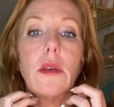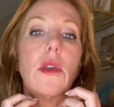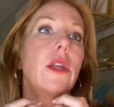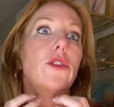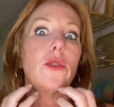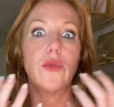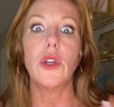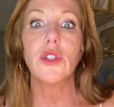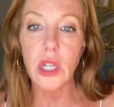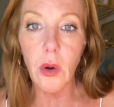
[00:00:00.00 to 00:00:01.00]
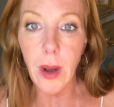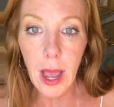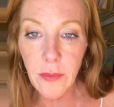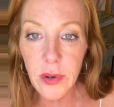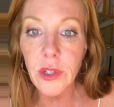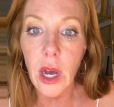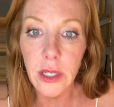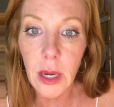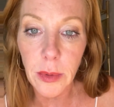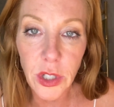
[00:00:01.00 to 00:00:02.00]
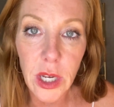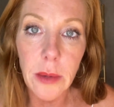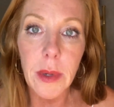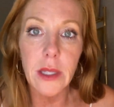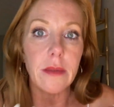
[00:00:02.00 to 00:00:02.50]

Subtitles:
and you usually don't have a double chin, but